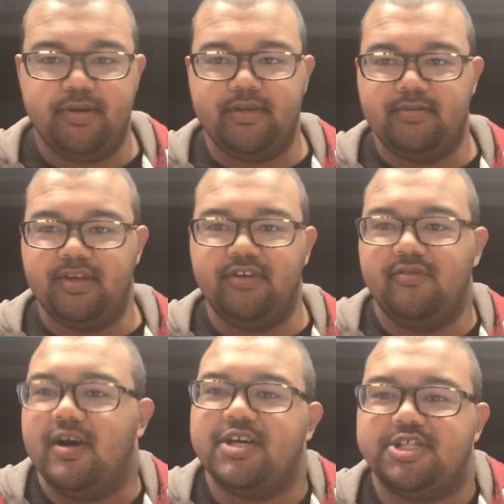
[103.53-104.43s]
But, you
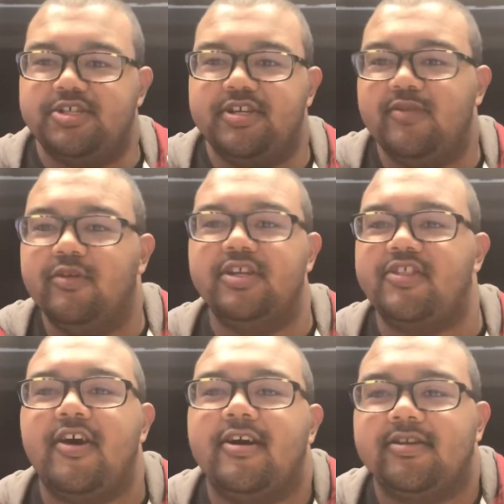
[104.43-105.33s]
know, Usher, he wanted
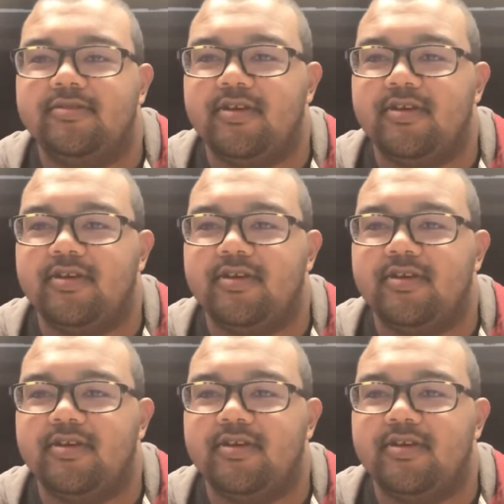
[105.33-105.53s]
to talk